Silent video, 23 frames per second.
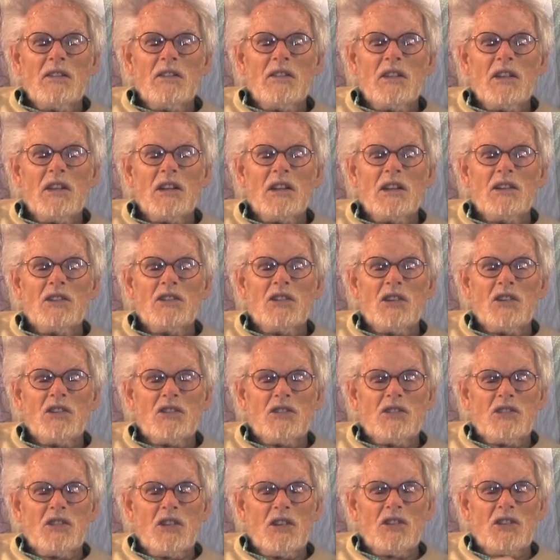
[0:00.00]
that it just
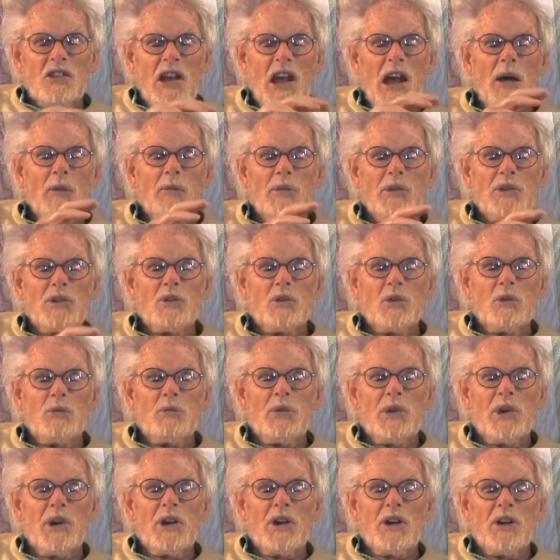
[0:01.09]
just happened to
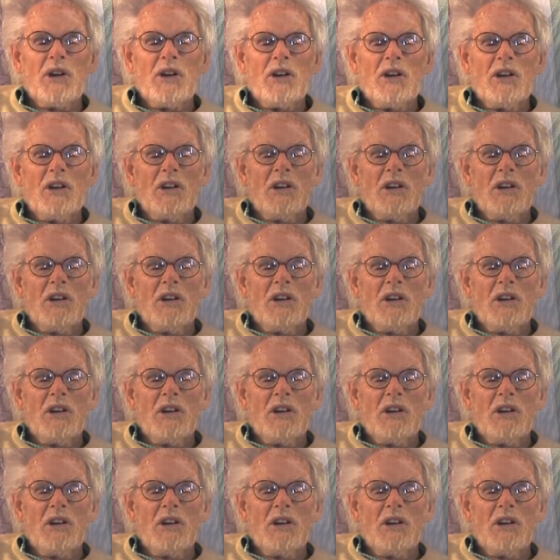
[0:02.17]
appear